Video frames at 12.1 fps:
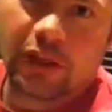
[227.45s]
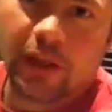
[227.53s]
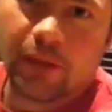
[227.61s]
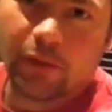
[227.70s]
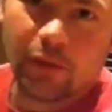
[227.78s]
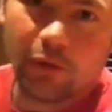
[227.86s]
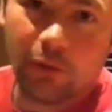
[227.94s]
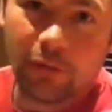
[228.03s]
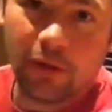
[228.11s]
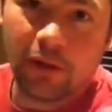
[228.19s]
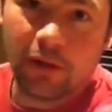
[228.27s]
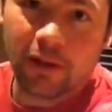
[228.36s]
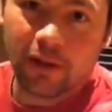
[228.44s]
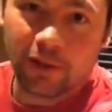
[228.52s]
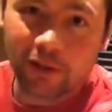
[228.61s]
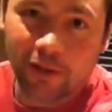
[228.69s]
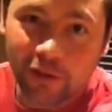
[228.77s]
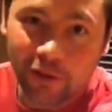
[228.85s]
camera a little bit. I got it
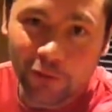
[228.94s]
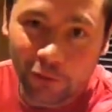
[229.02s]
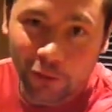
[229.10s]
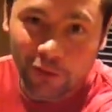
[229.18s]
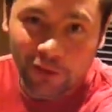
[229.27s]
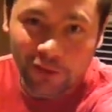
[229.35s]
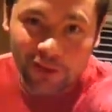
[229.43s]
around a little